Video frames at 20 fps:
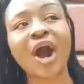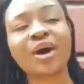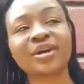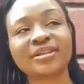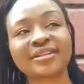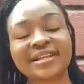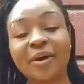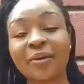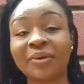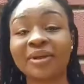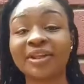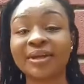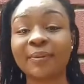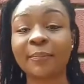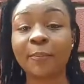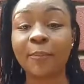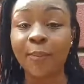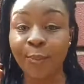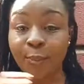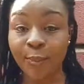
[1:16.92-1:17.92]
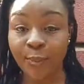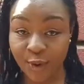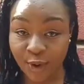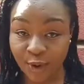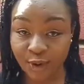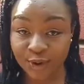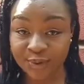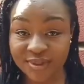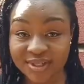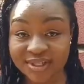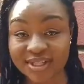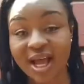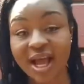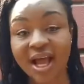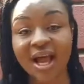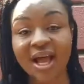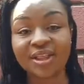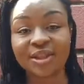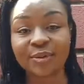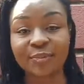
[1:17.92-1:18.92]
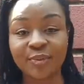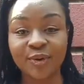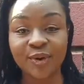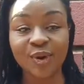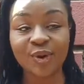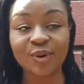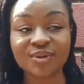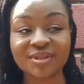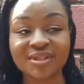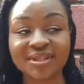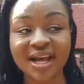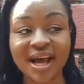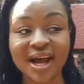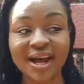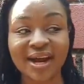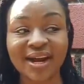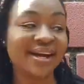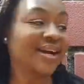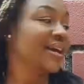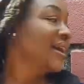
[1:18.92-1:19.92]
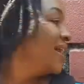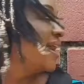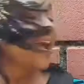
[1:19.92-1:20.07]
I'll start with the pros. The pros are